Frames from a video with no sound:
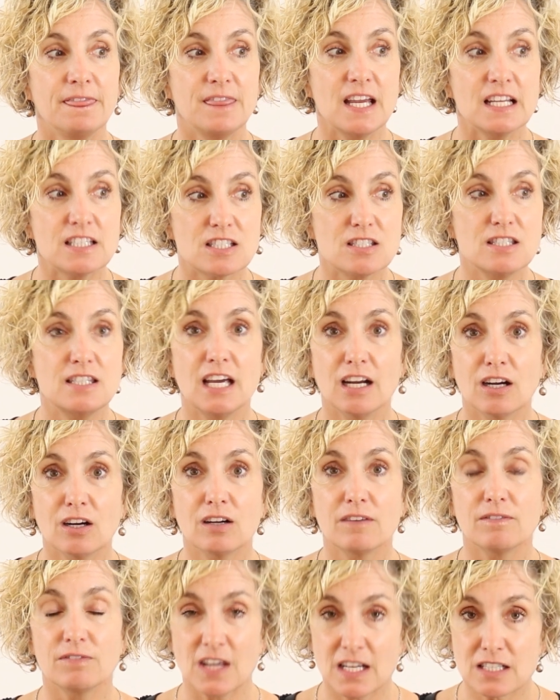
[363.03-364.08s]
It's
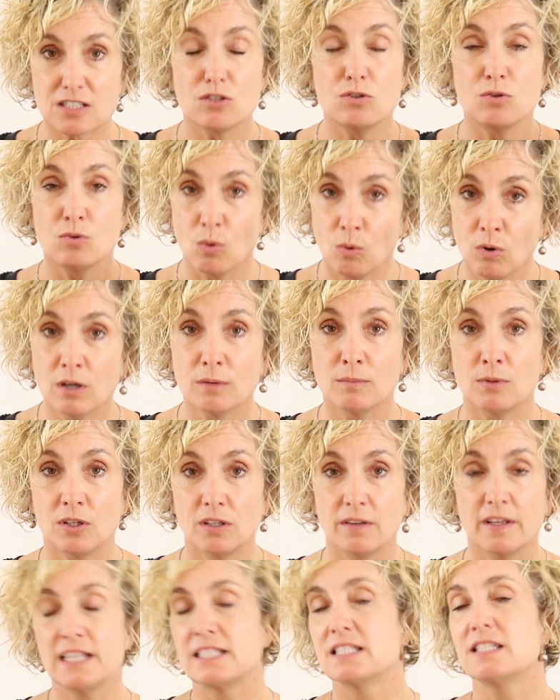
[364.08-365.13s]
there, that's
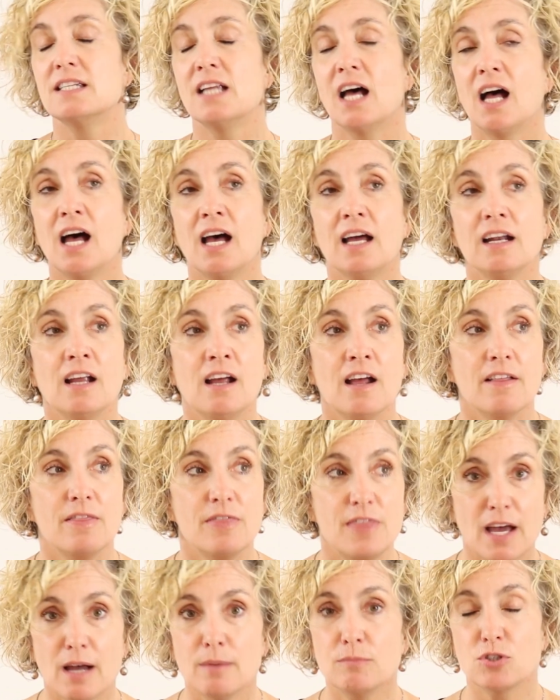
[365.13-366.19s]
normal. It's not
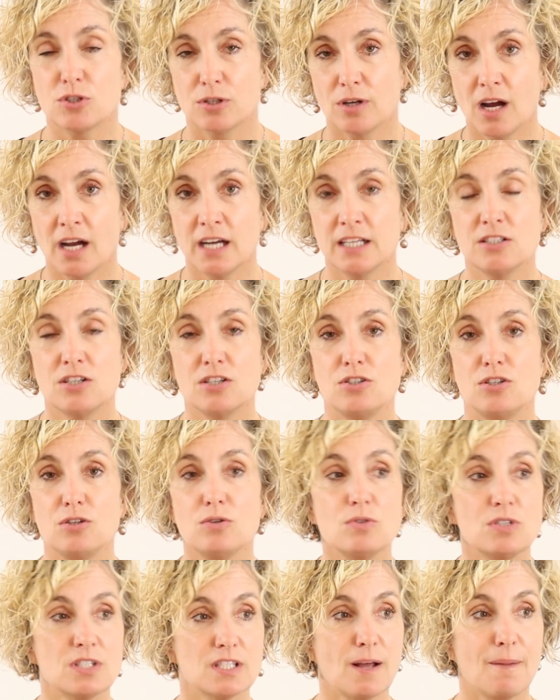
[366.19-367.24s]
them trying to
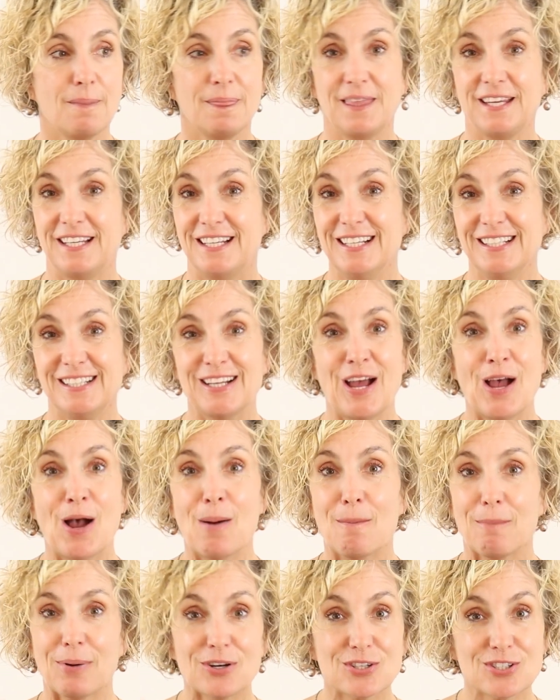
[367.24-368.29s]
do something
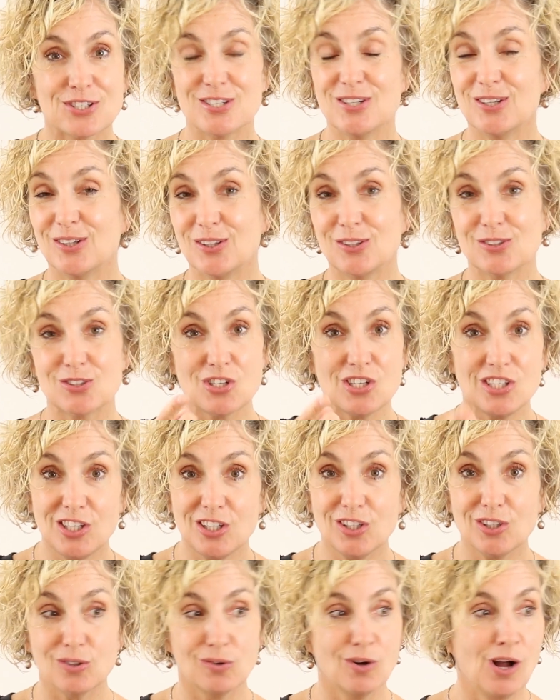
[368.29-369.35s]
personal to
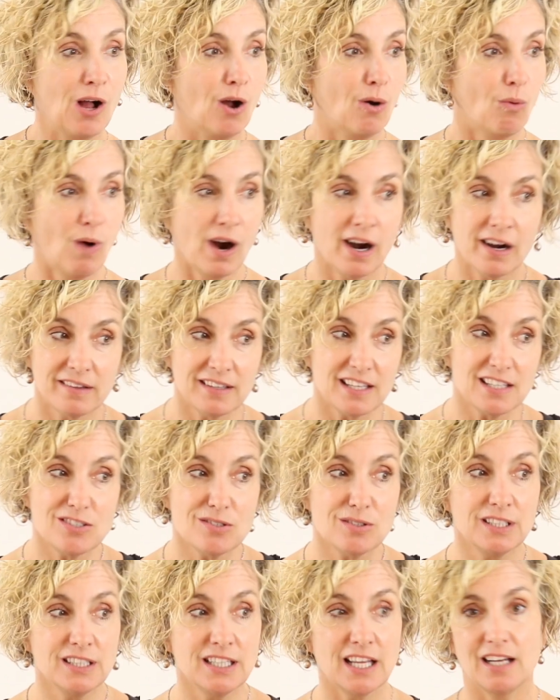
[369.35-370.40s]
you. Why are they
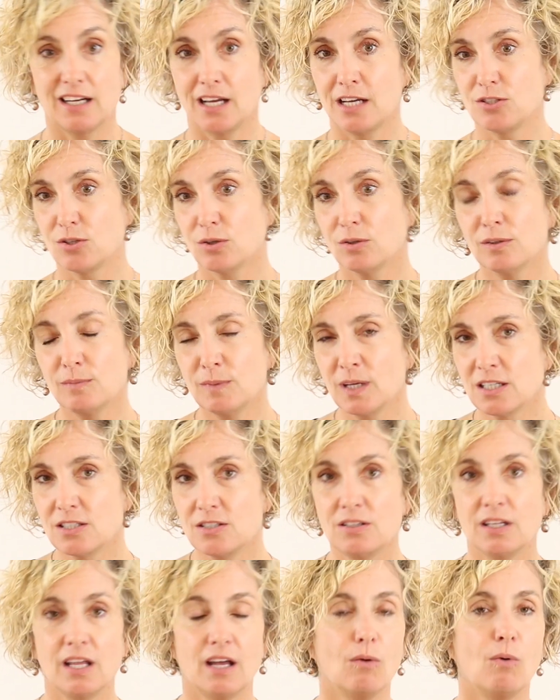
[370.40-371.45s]
doing that? I told them not to
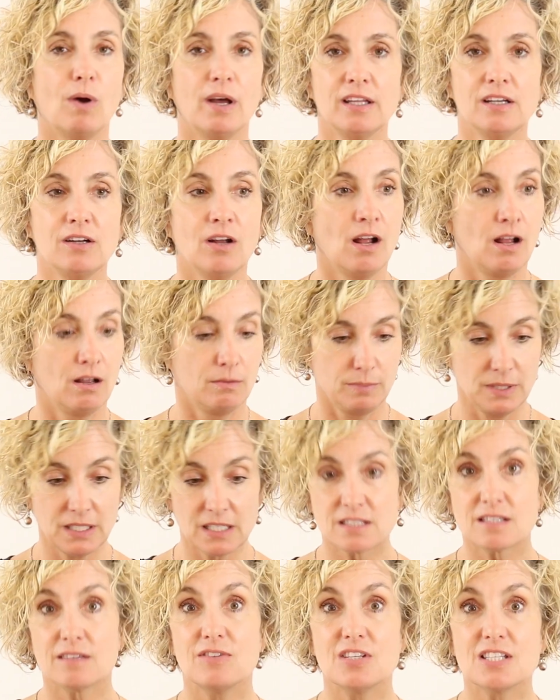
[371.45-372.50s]
do that. Why?
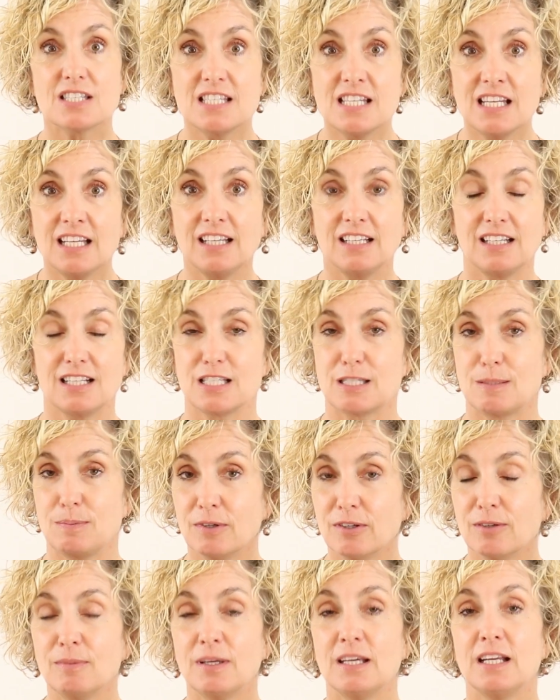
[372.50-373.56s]
Because of this need,
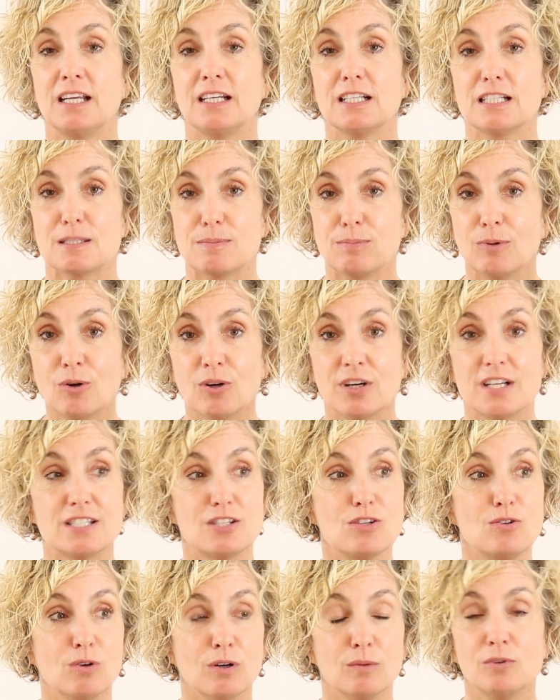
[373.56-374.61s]
experiment and explore. It's a
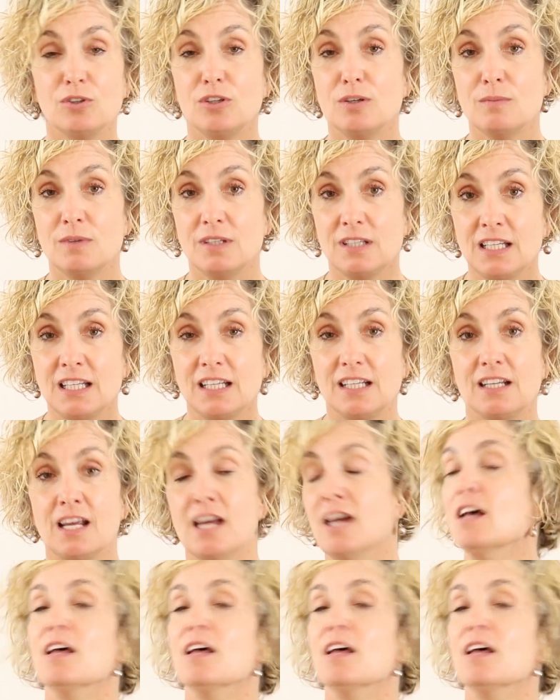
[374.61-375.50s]
normal human need.